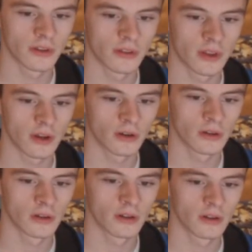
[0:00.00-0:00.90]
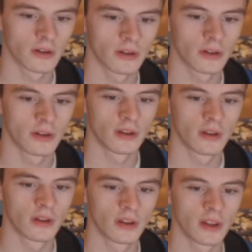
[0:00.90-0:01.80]
There.
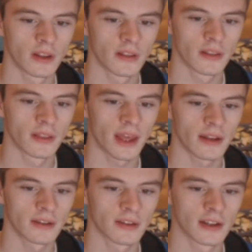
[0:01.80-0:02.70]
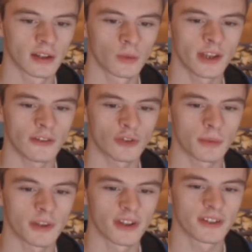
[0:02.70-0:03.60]
Like that, because there's little white
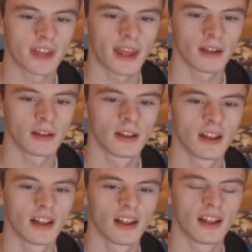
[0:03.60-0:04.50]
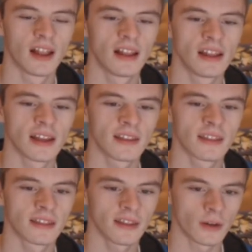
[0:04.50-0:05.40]
stripes on his tail. Like
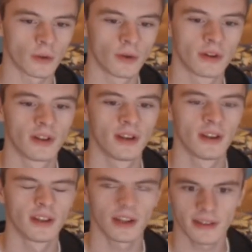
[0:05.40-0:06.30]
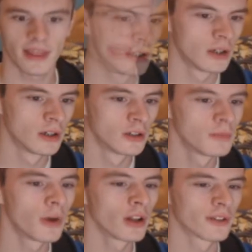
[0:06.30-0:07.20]
so. Like that. I
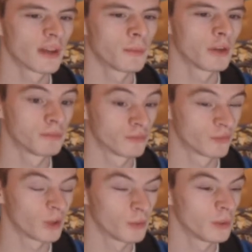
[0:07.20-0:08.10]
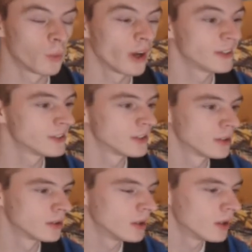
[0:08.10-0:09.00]
can't bother because that might probably be white.
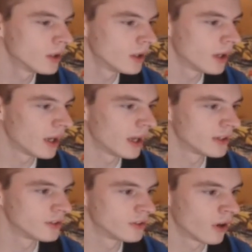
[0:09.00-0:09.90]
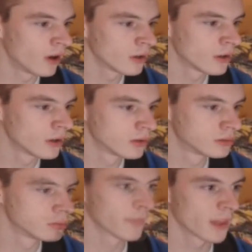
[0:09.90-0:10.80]
And dog.
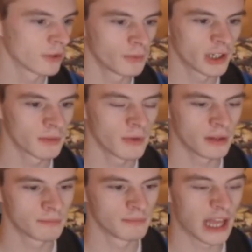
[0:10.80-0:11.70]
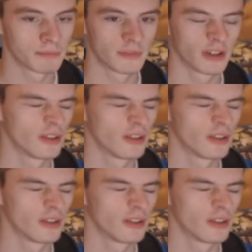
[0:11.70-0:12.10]
I should make him a lab. A